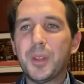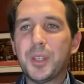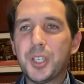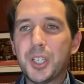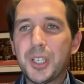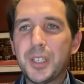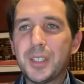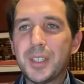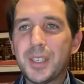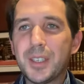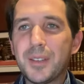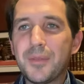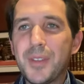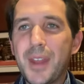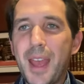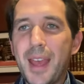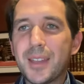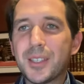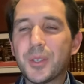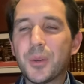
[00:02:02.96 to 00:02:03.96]
Jesus of
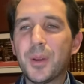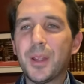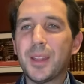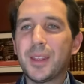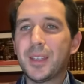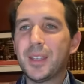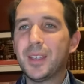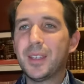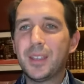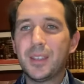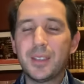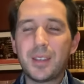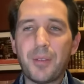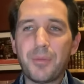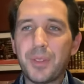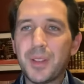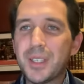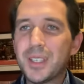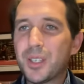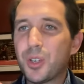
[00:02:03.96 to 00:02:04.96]
Nazareth. He
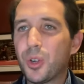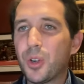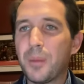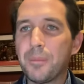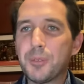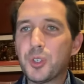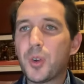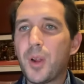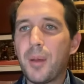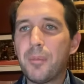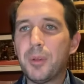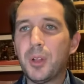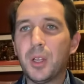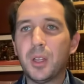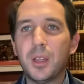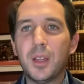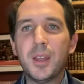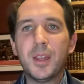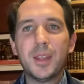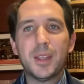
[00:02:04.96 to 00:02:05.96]
definitely stirred up
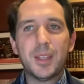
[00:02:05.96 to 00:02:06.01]
trouble.